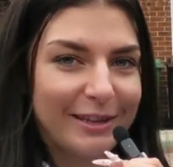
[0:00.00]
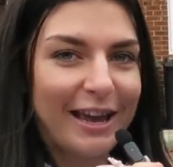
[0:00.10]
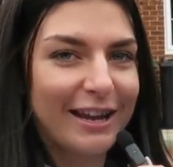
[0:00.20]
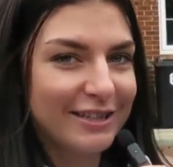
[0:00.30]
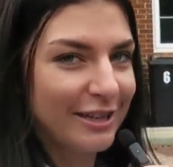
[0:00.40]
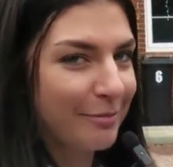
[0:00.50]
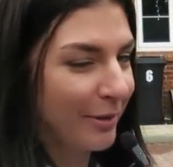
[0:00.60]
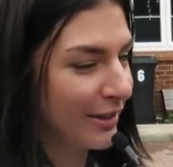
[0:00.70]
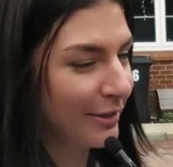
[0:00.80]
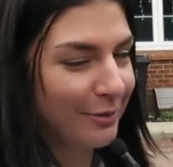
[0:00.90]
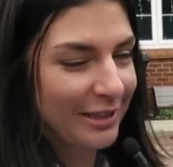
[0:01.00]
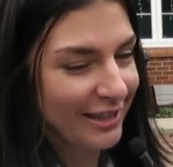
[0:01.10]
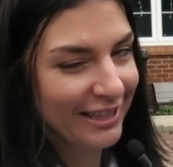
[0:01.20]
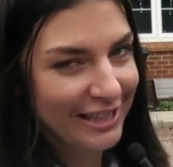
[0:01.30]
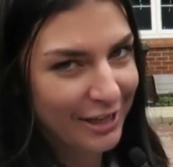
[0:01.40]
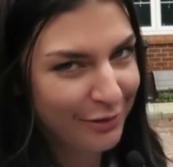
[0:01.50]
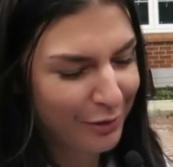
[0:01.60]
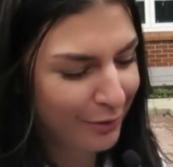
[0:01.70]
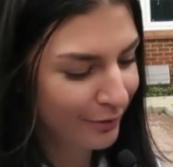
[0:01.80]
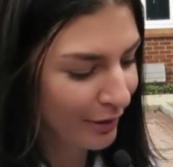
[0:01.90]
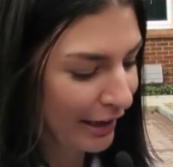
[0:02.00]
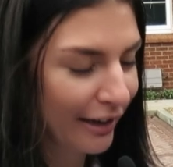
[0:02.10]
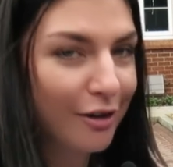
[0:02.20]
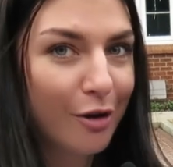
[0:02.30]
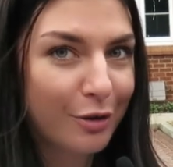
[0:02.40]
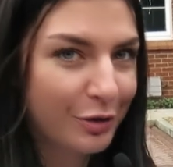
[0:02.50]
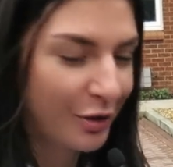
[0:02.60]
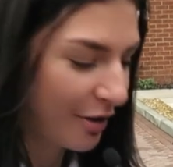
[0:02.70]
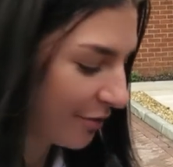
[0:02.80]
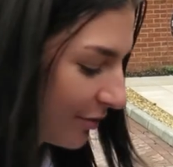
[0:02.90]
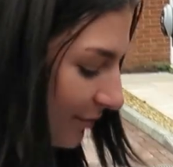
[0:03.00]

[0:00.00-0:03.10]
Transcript: the engine because it wasn't successful really on the drive.